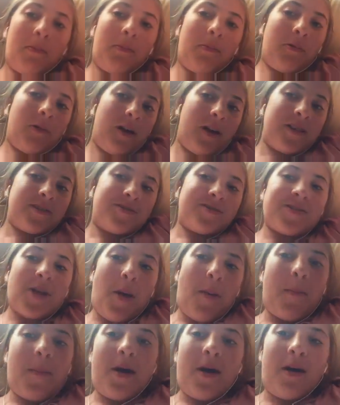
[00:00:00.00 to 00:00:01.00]
press
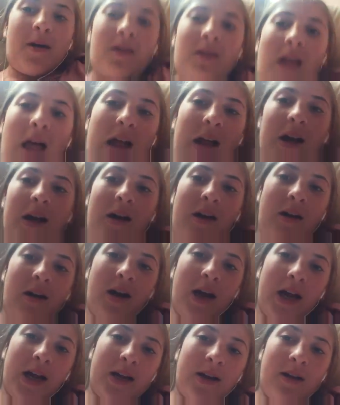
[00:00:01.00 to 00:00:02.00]
the bell
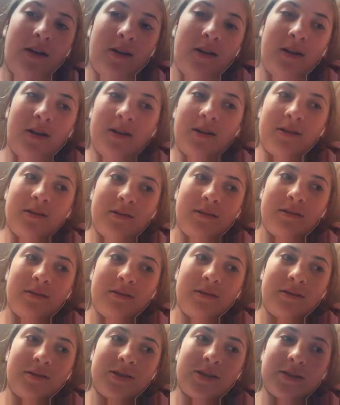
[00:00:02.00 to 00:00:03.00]
icon
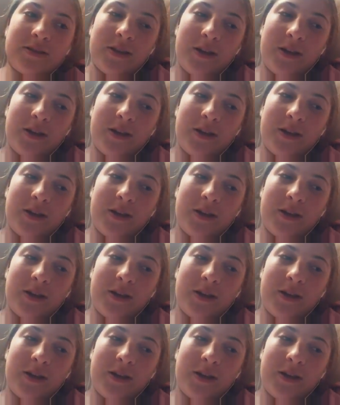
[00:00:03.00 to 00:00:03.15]
to